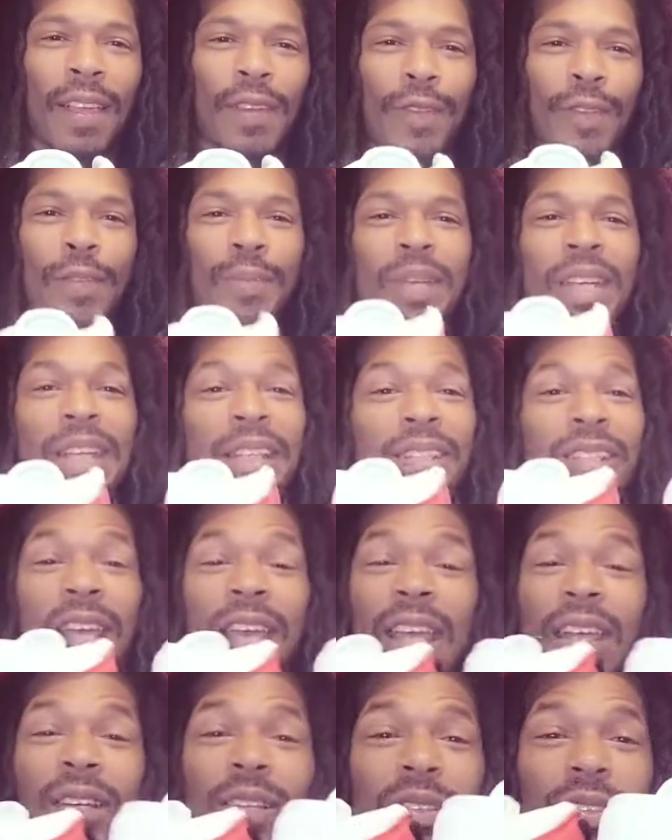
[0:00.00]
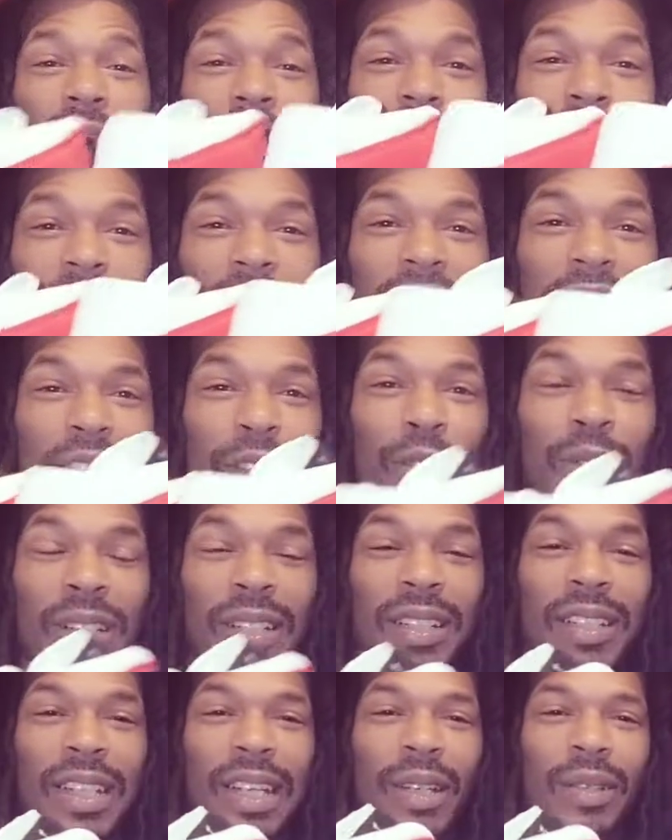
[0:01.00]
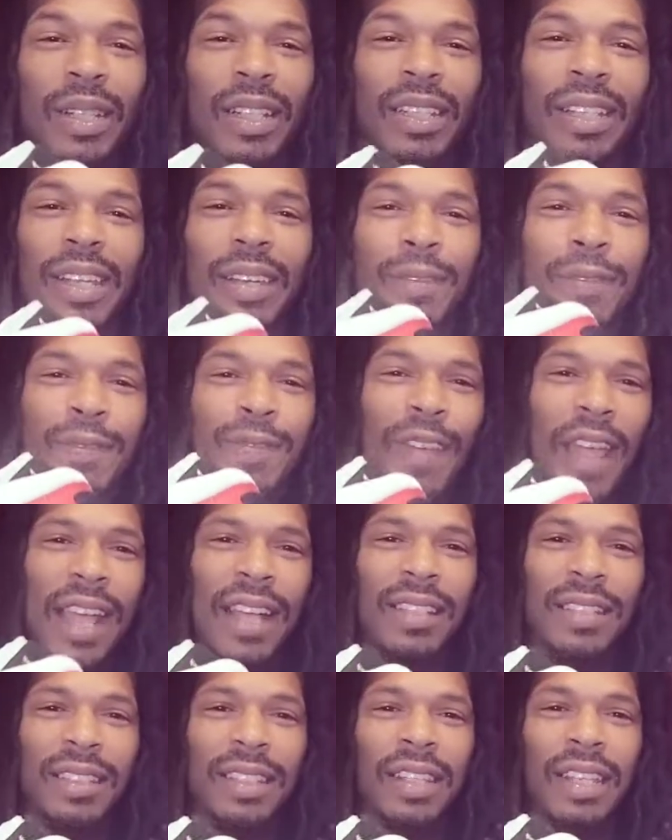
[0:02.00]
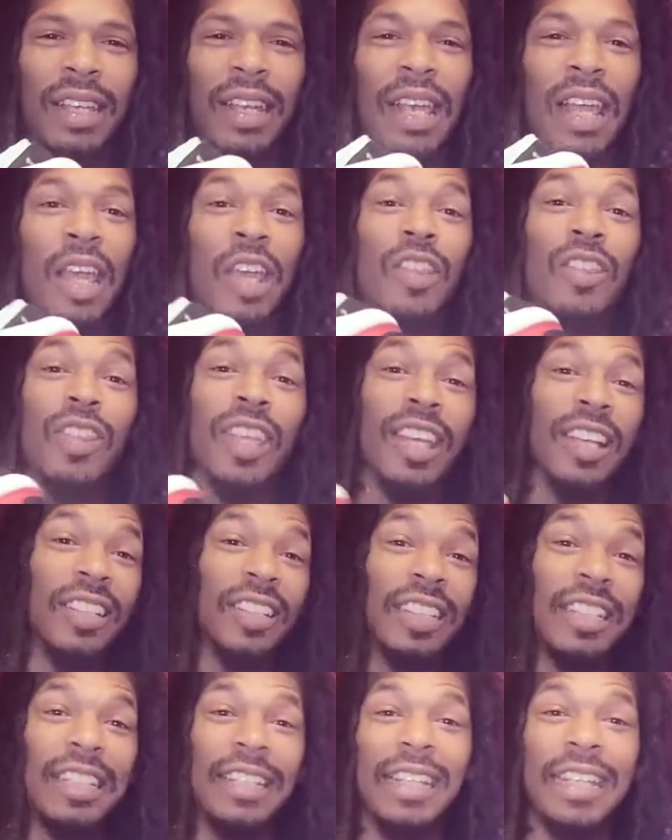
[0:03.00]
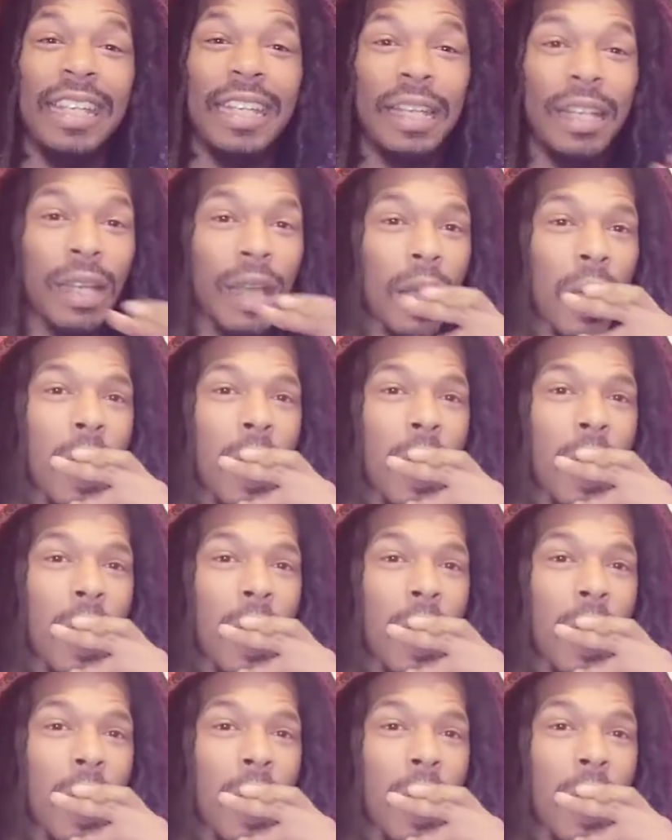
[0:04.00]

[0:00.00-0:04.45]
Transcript: From each angle, you can tell that they are fancy, they are sleek,